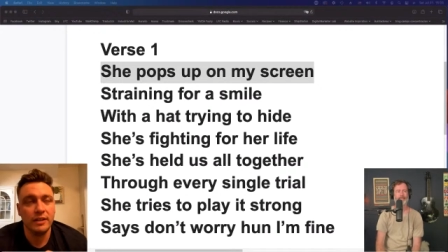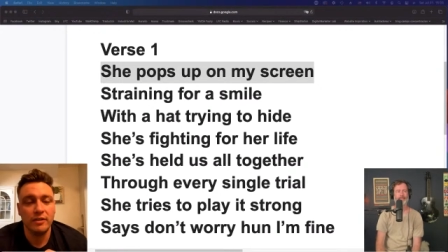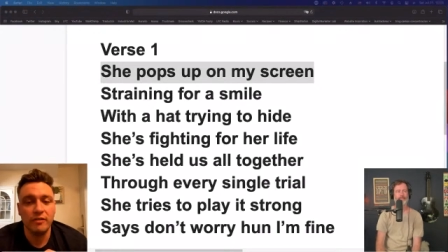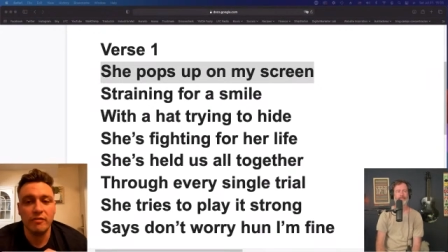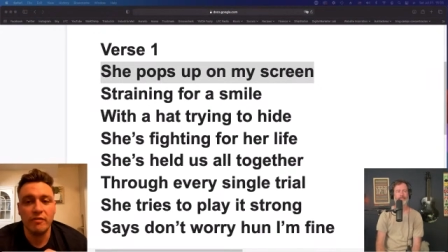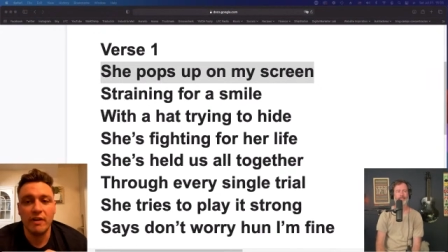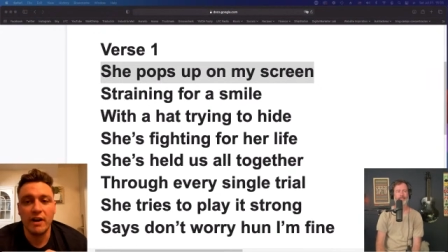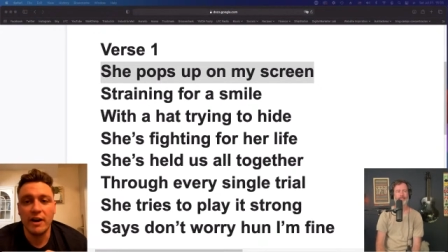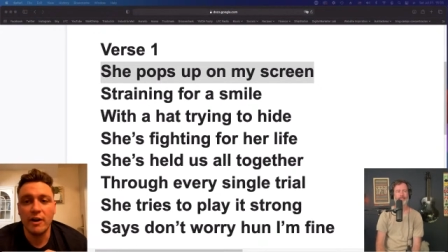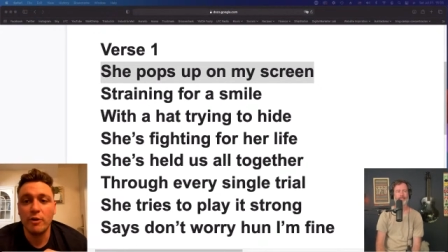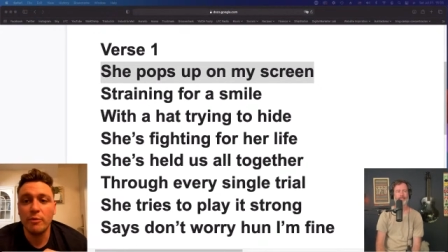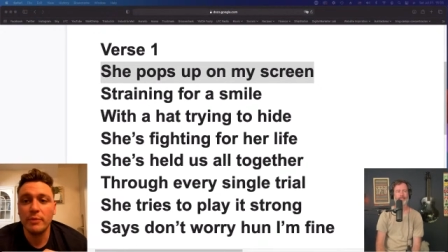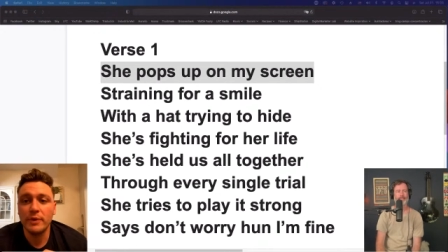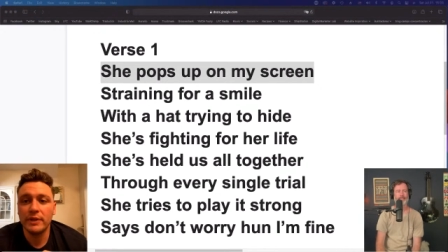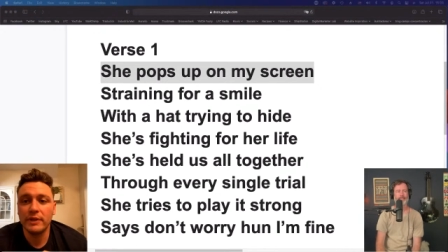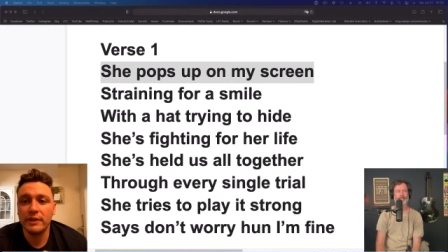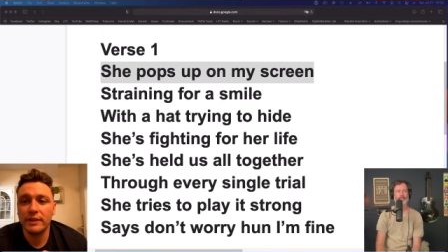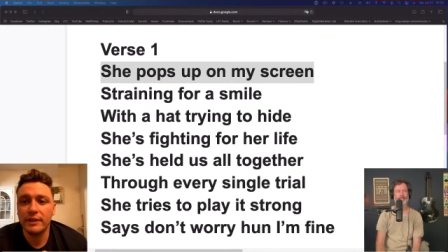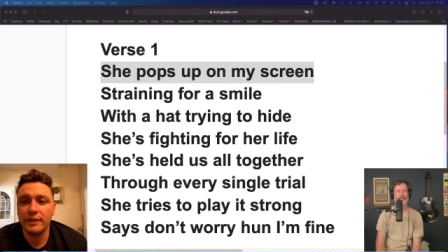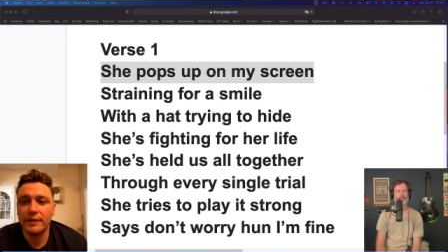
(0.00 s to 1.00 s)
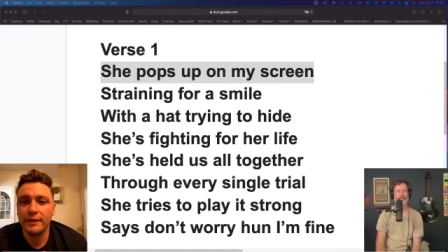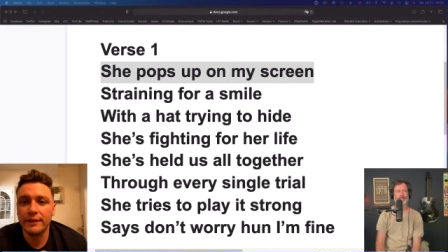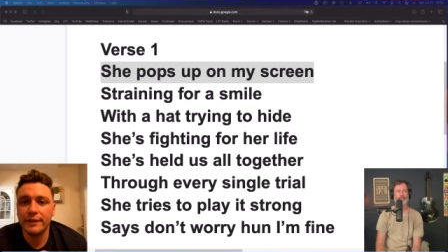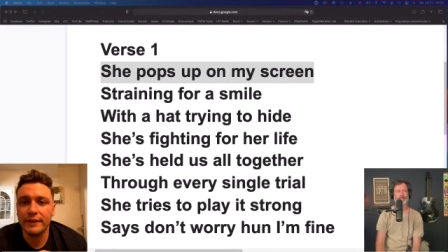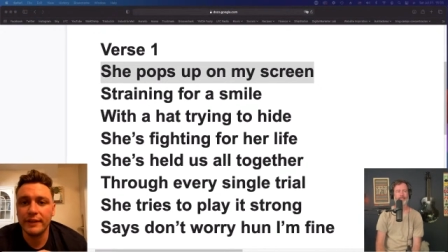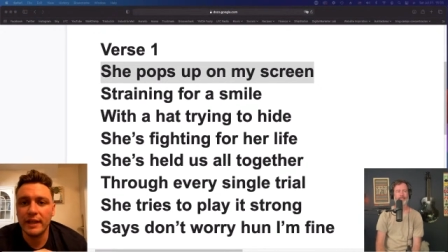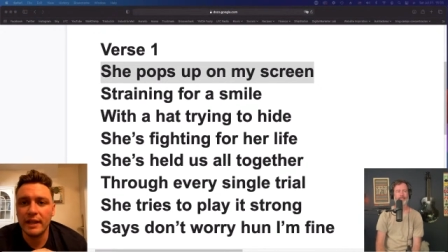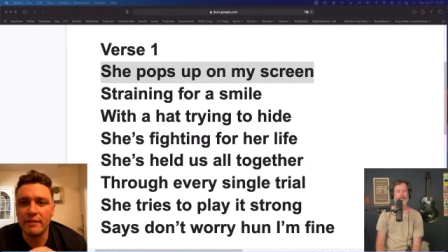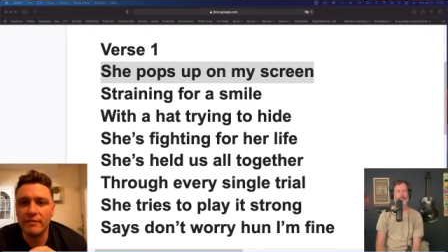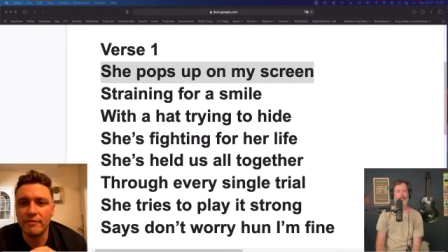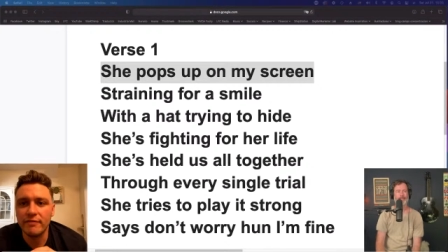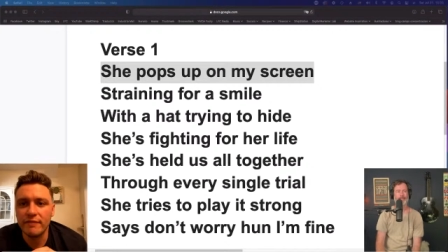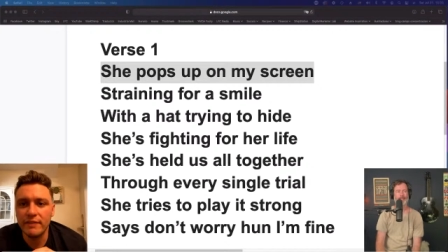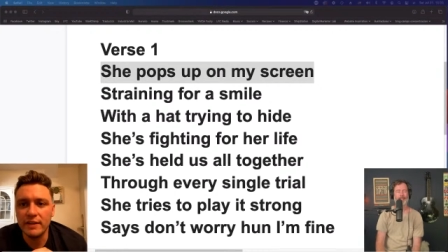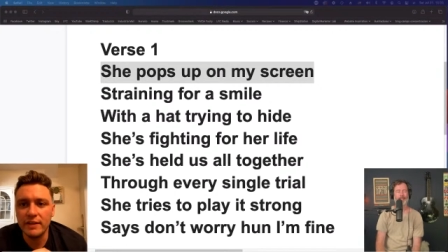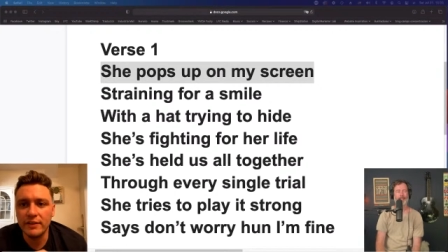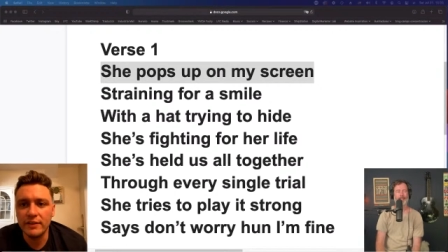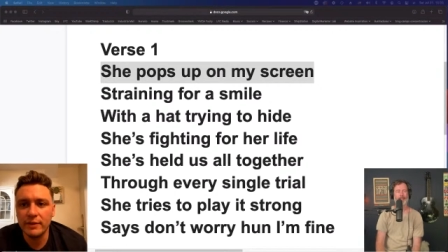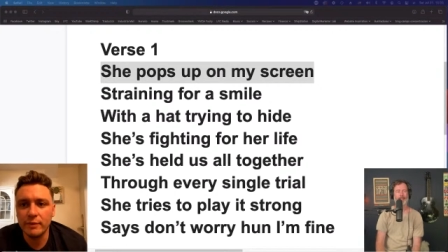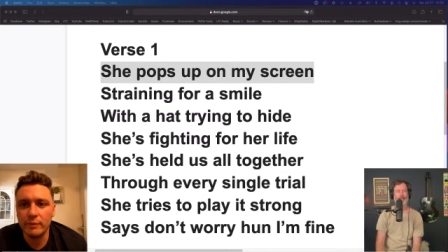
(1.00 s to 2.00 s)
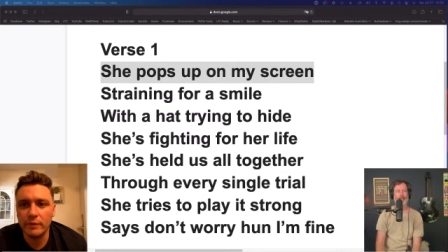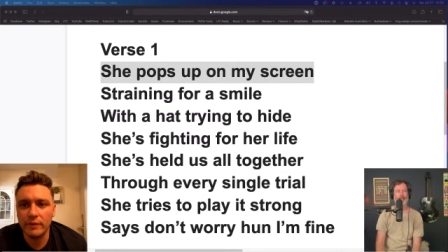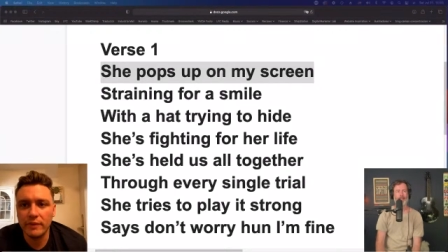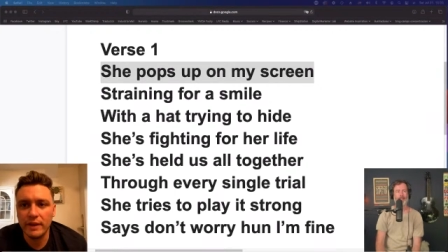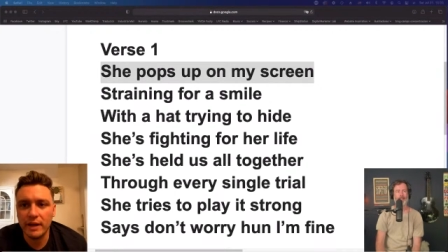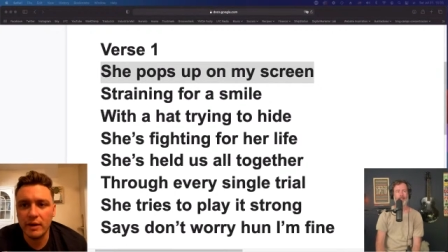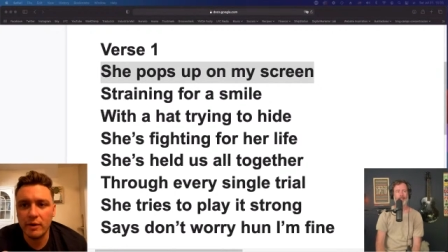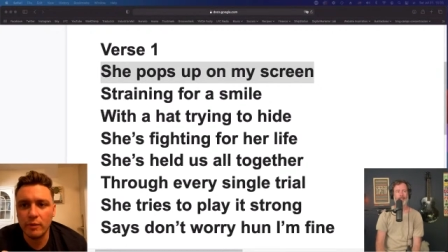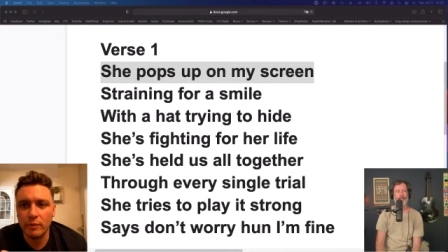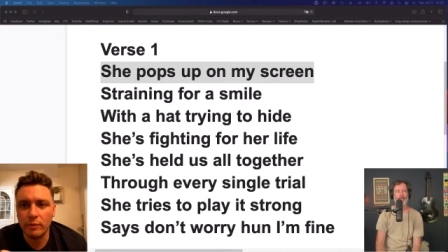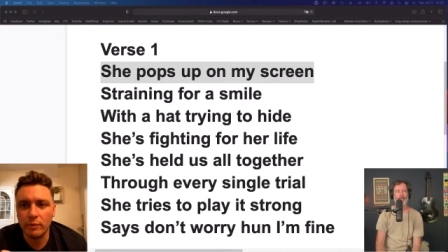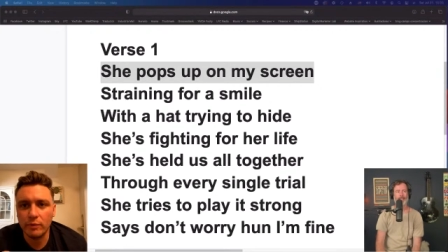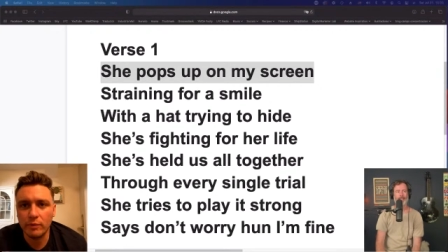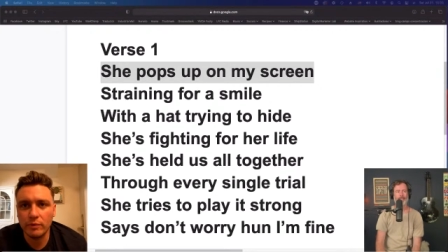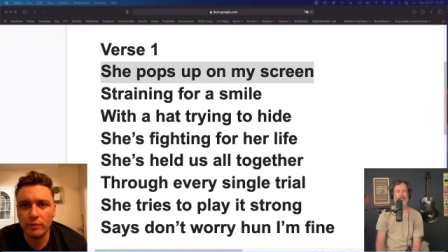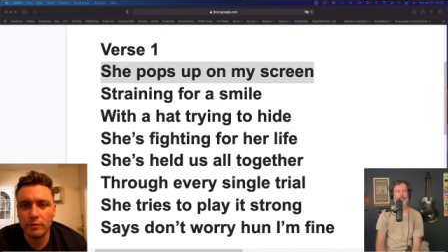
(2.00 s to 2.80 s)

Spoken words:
environment and that feeling without